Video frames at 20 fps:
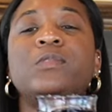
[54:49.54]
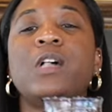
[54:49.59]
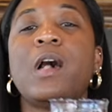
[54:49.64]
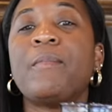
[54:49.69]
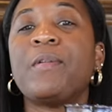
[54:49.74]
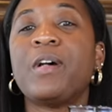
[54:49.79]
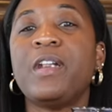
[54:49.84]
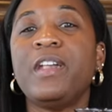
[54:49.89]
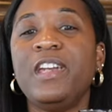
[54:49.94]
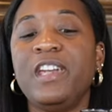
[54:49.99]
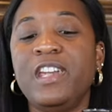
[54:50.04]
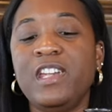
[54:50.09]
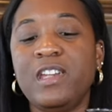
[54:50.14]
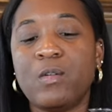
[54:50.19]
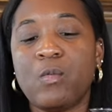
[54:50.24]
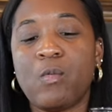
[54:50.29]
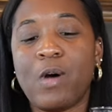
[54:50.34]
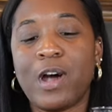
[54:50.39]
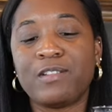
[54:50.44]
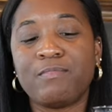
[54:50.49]
I'm going to eat
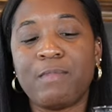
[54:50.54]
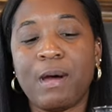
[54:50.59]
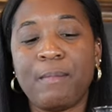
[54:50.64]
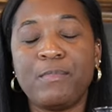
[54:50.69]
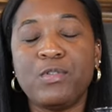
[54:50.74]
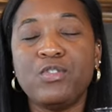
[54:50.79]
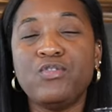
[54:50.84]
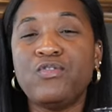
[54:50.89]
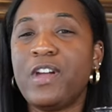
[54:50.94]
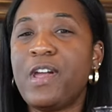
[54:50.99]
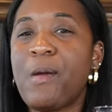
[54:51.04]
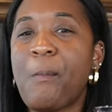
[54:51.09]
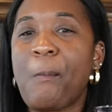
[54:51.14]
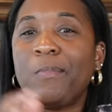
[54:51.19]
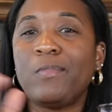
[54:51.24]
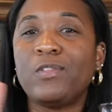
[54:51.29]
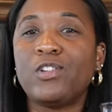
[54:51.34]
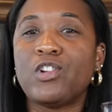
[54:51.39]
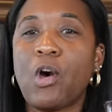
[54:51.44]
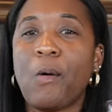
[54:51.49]
and watch my movie,
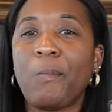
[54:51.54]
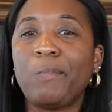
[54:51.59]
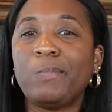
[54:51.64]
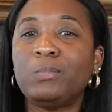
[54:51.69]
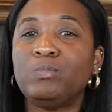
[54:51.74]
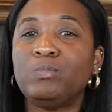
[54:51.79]
so...